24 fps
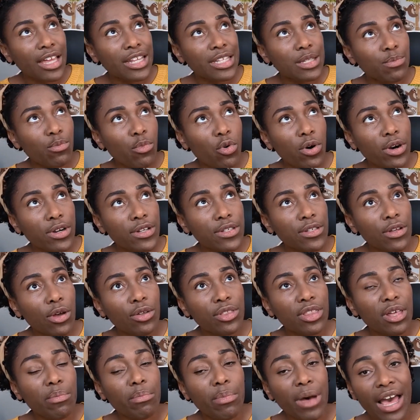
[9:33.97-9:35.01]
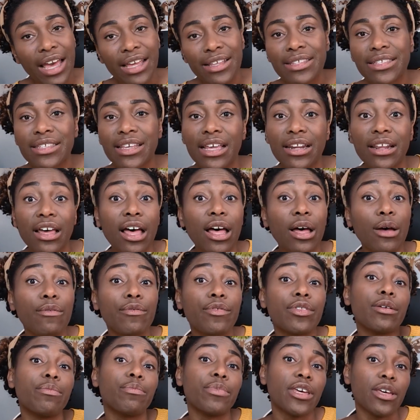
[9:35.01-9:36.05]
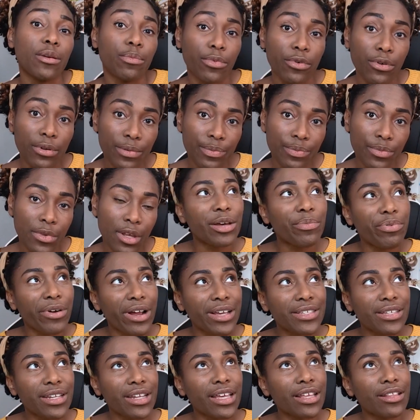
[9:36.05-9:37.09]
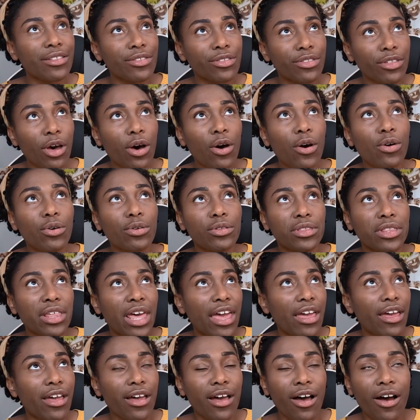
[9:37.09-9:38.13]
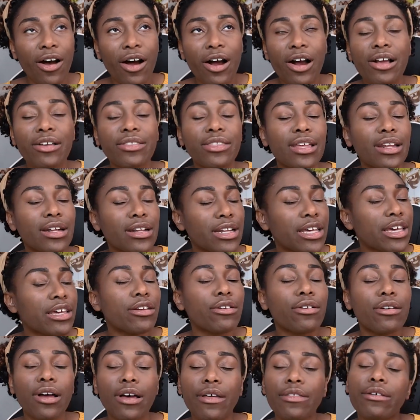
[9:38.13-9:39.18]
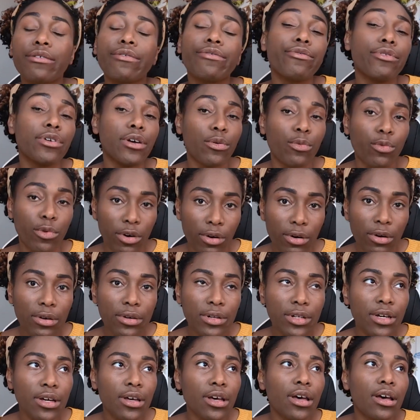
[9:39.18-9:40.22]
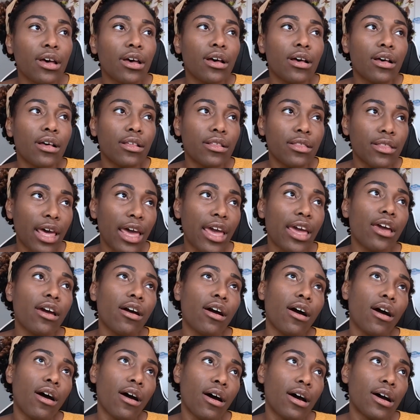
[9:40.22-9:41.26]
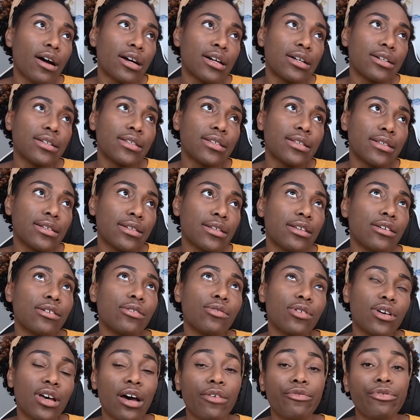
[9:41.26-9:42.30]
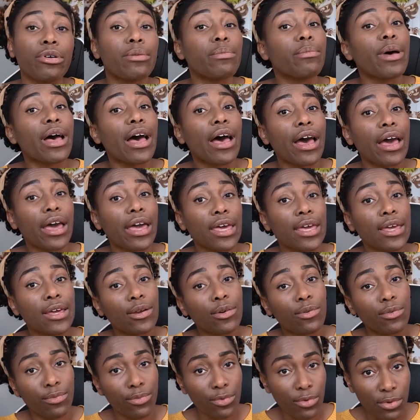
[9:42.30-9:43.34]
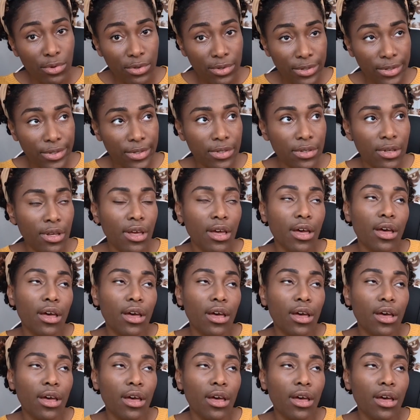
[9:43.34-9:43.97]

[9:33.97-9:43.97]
it's more so the mindset of the people. The president, though they are the leader of the free world, they are still governed by rules.